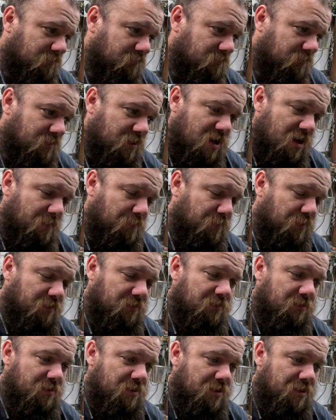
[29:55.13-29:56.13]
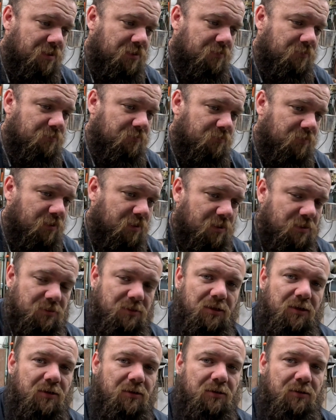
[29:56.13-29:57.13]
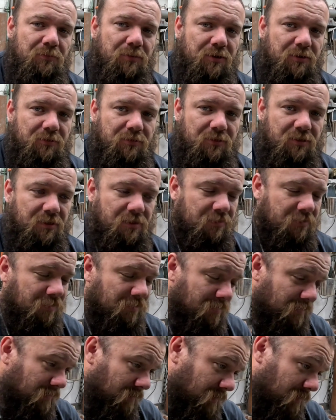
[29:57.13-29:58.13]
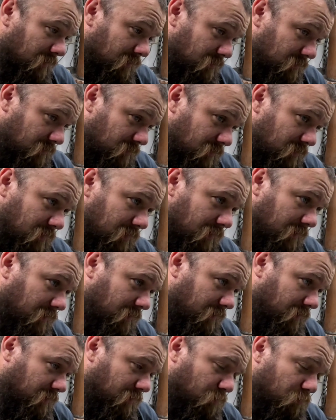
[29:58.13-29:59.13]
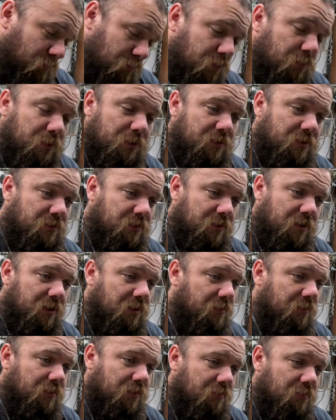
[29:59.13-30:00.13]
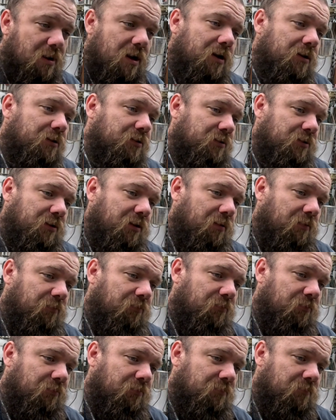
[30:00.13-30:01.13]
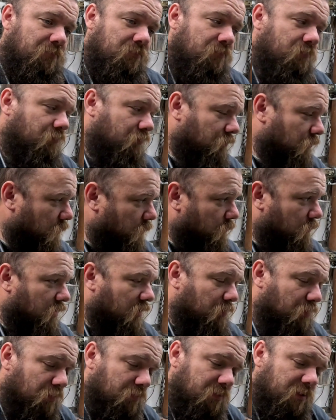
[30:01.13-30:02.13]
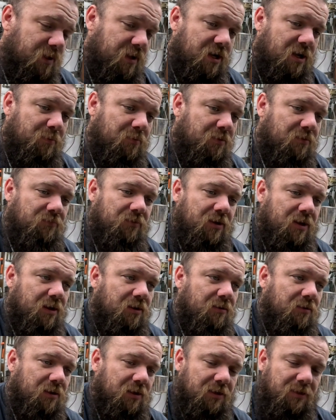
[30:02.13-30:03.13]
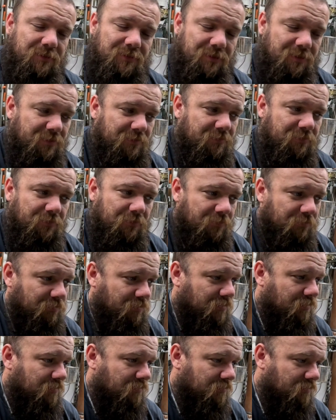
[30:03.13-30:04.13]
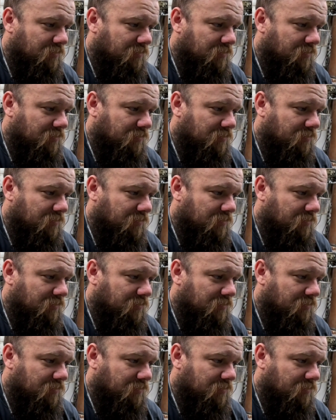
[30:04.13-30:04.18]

top of the line. It doesn't get any better than that. We're doing in the garage stuff. We're not pulling the cab off yet. Like I said earlier,